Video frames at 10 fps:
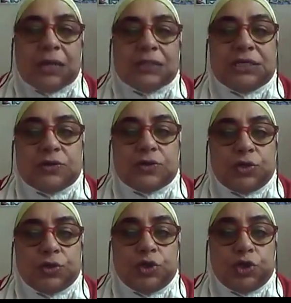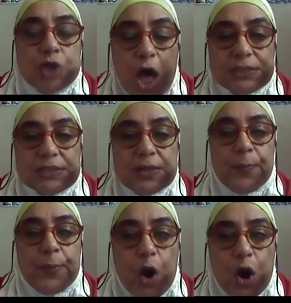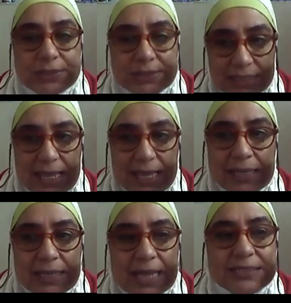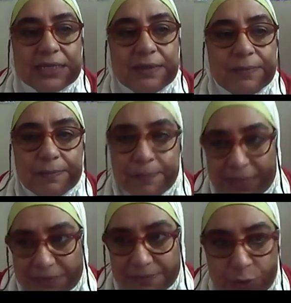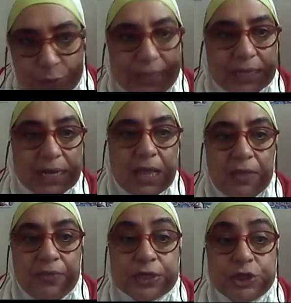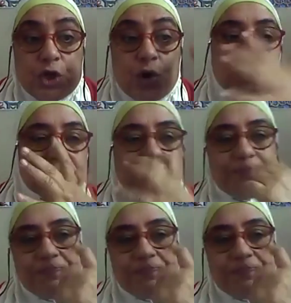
due to not parting a little bit between the jaws,